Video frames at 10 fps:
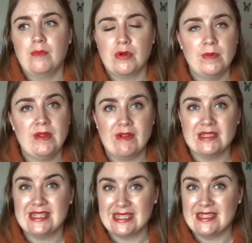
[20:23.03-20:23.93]
probably
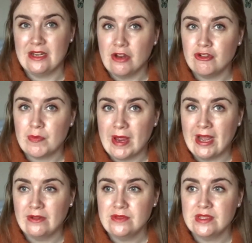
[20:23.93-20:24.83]
around
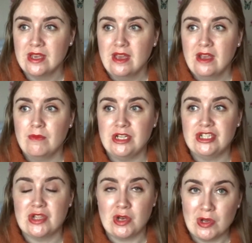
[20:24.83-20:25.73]
£1,600,
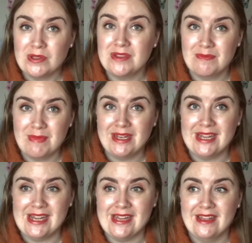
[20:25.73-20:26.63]
which is a lot of
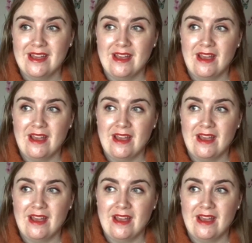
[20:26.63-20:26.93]
money.